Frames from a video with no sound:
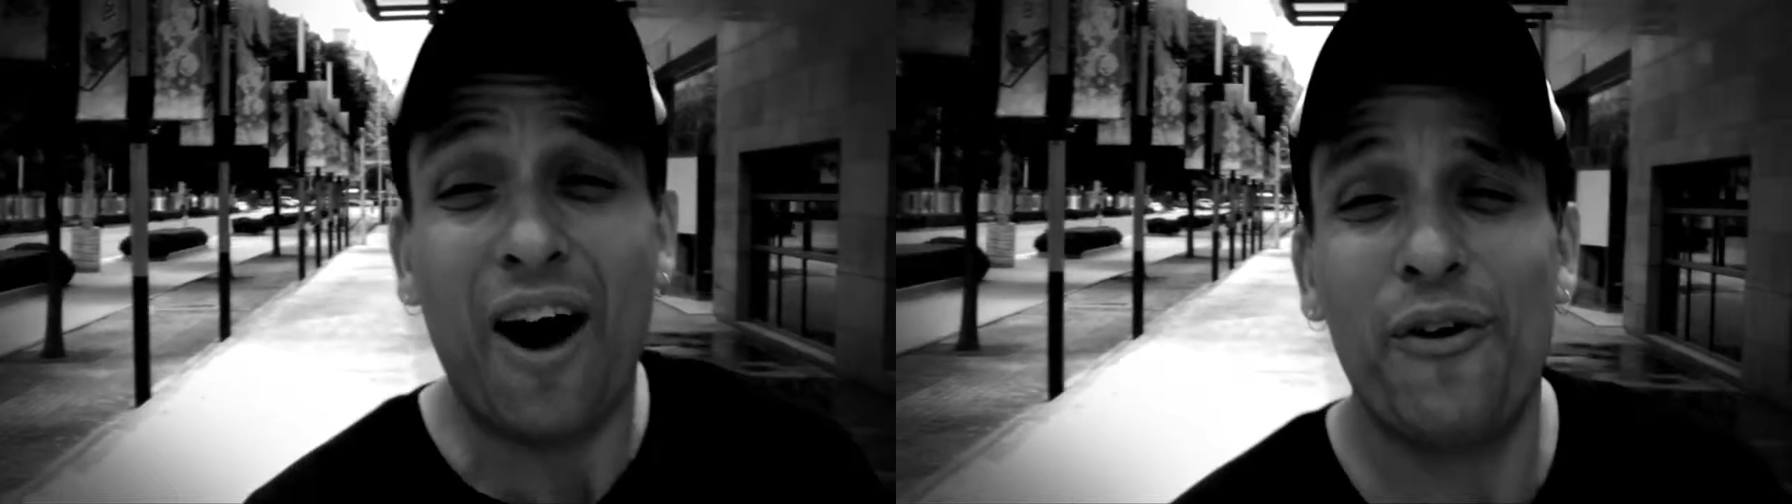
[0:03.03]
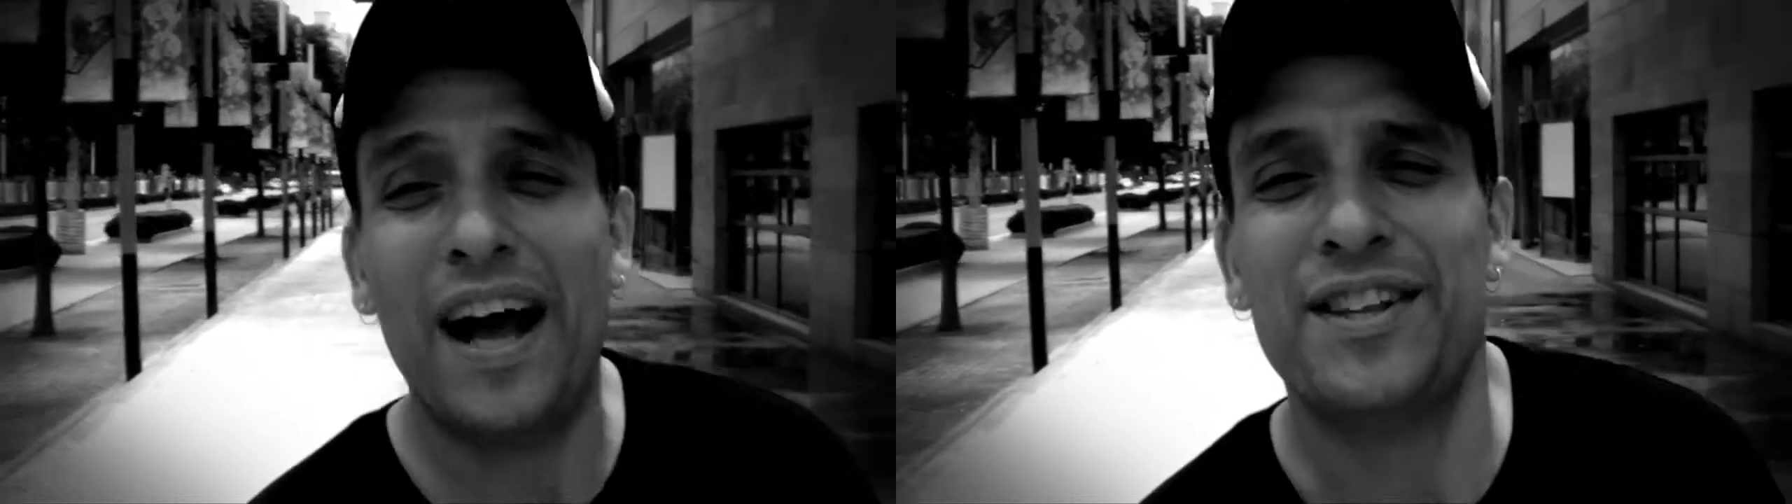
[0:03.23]

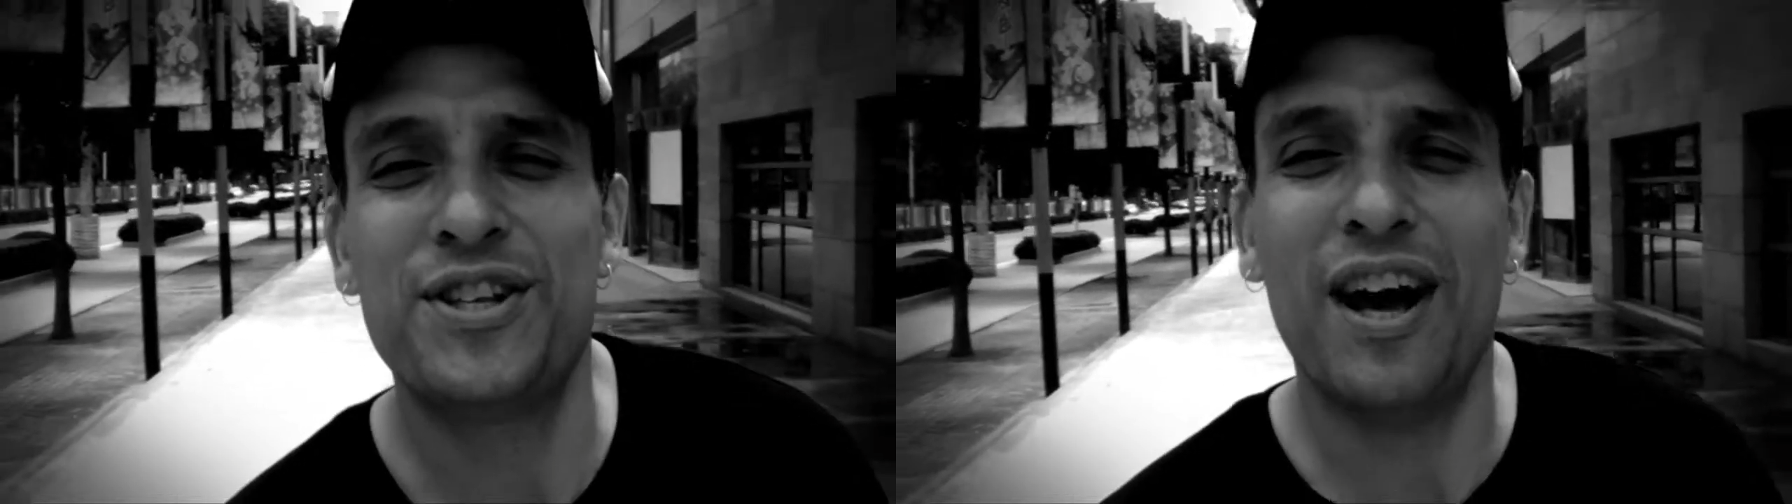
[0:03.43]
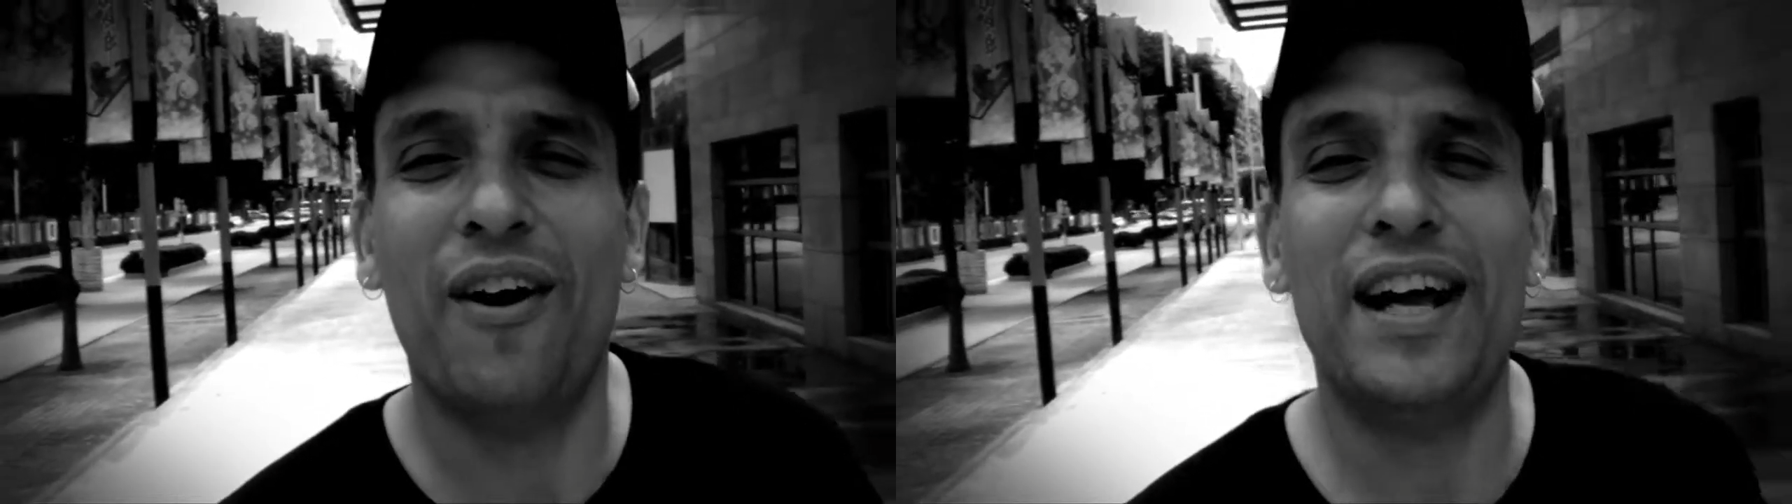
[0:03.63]
All right,
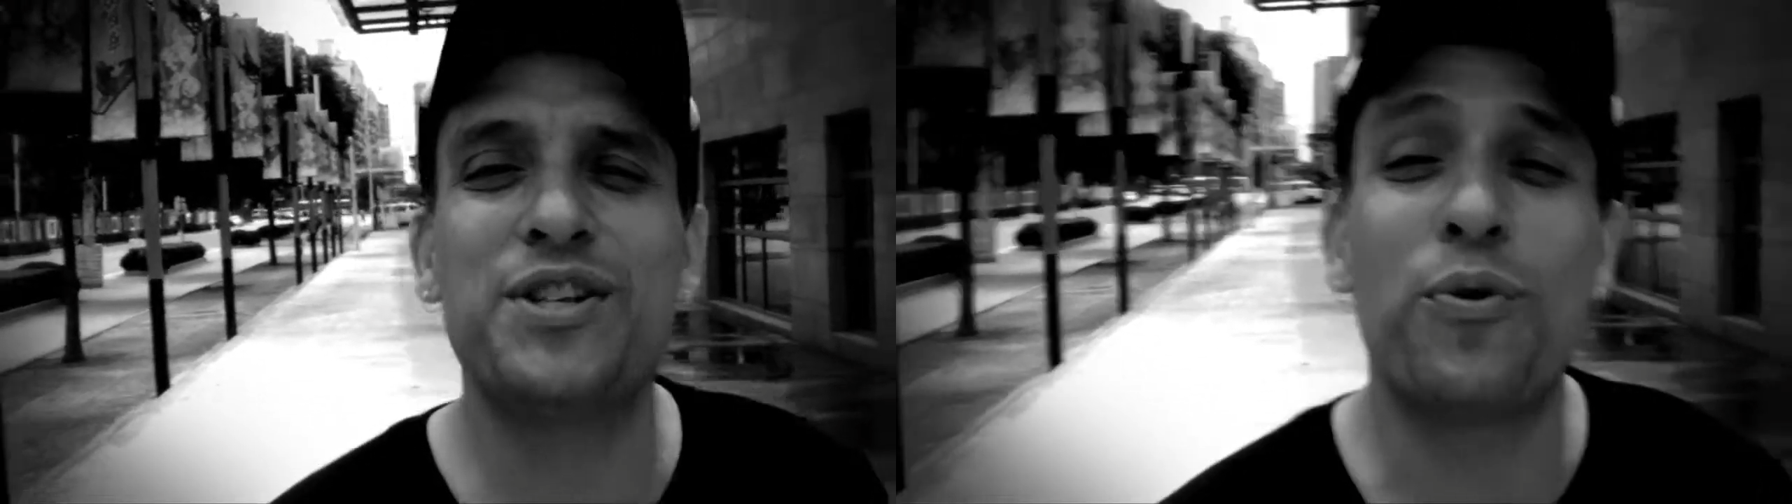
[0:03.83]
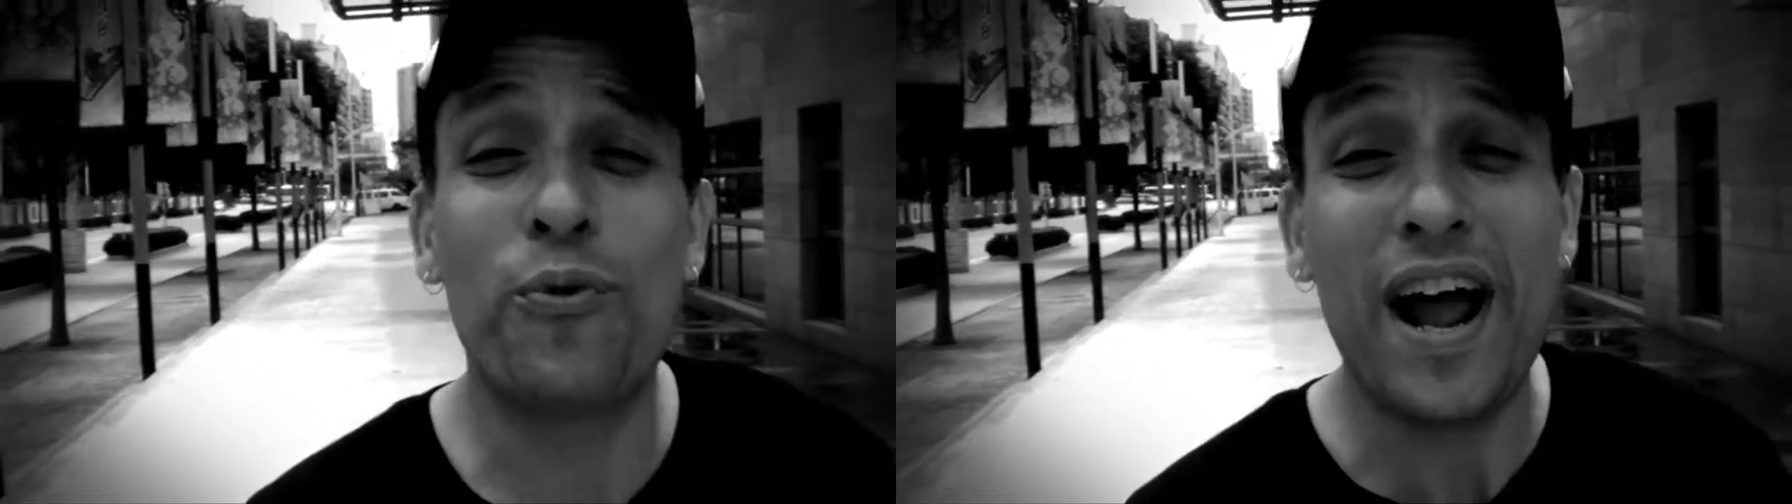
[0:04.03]
so
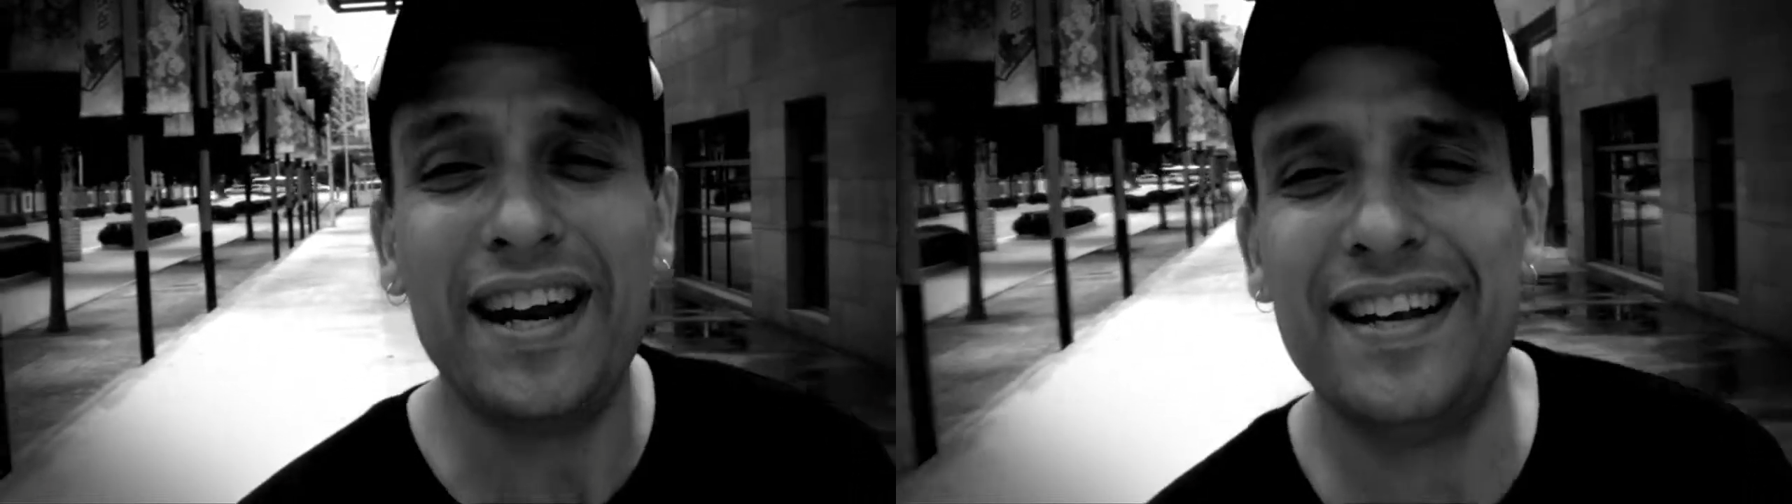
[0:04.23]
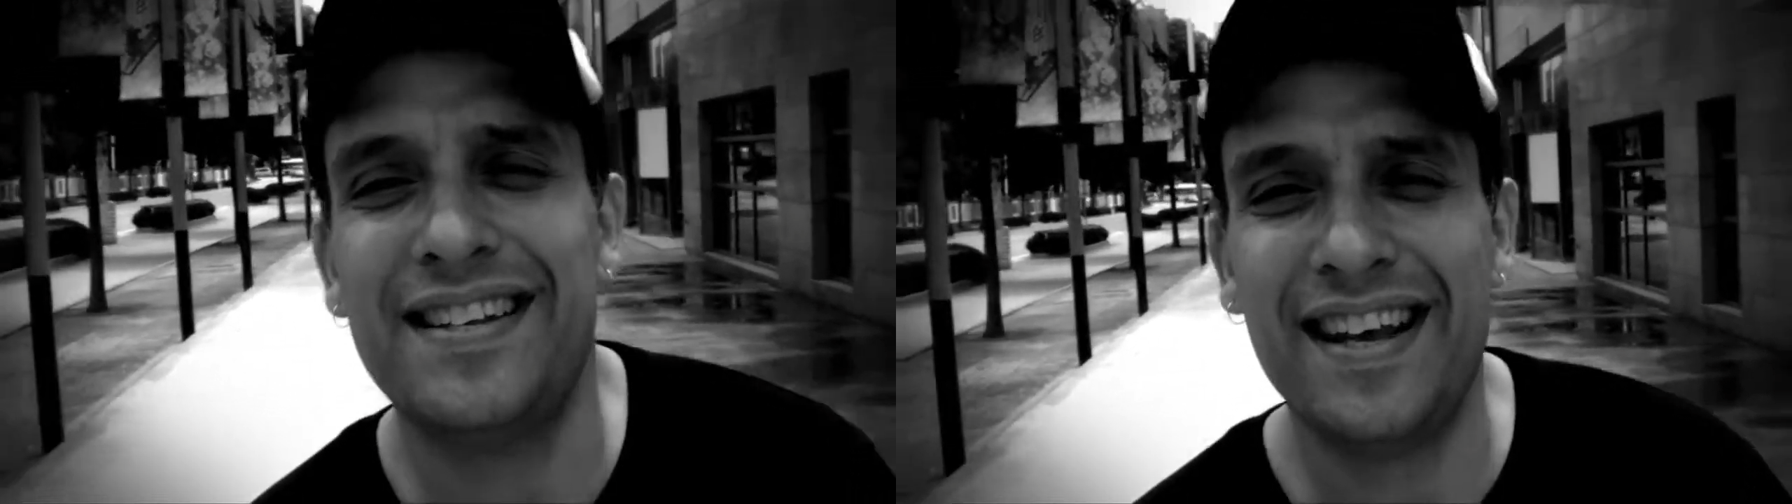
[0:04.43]
it's
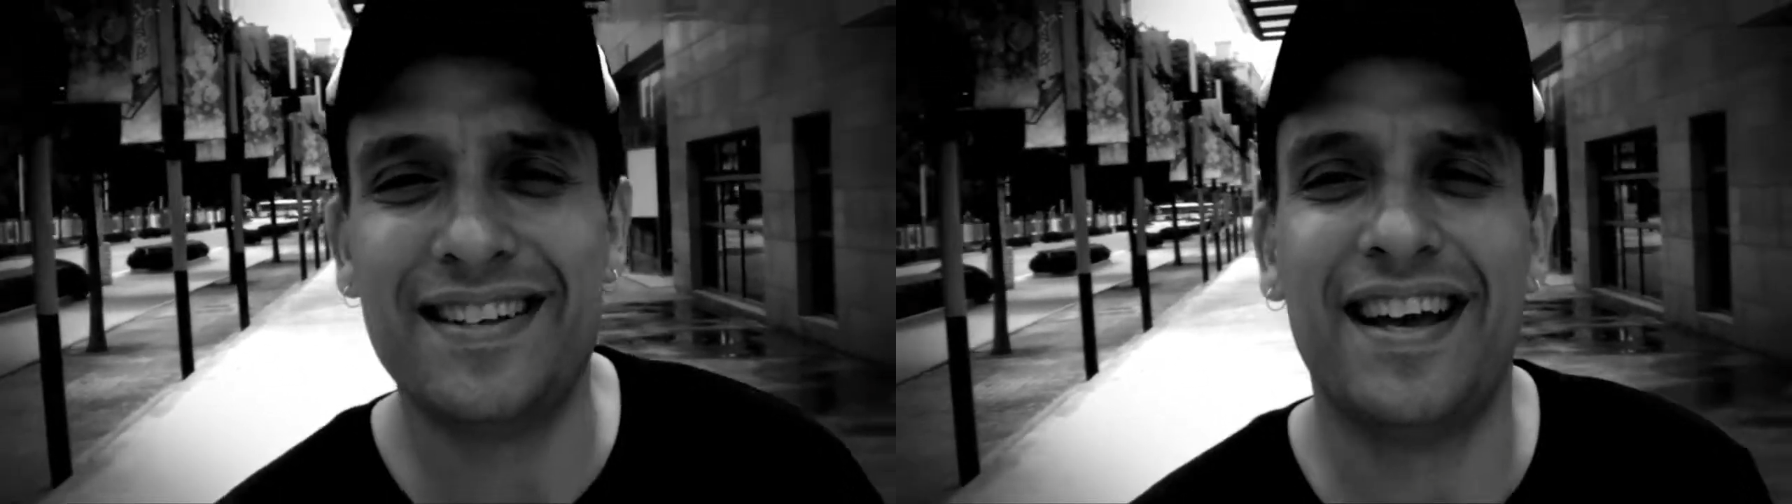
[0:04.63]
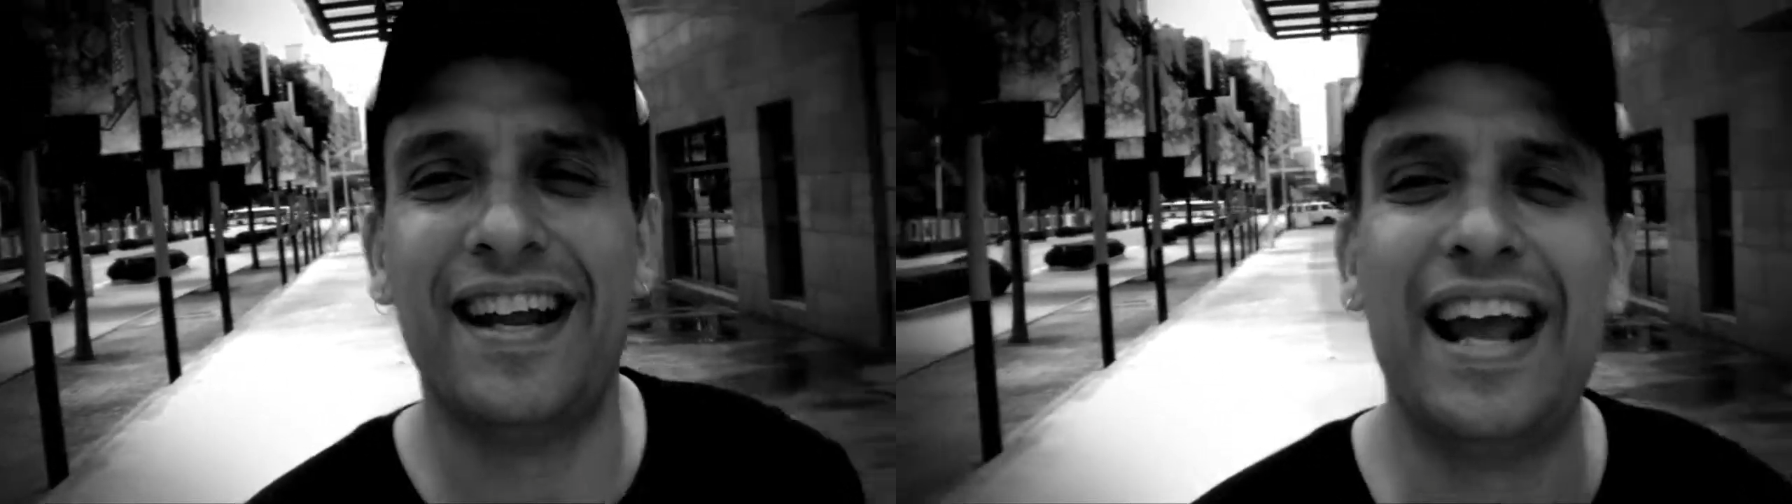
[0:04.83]
rainy season